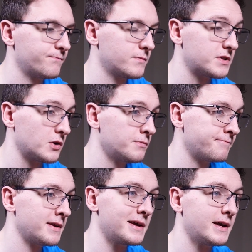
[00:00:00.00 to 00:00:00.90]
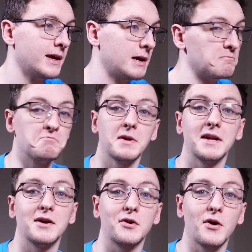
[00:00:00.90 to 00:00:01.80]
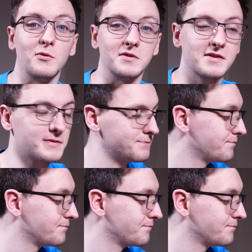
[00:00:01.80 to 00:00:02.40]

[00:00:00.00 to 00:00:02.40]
So, here goes.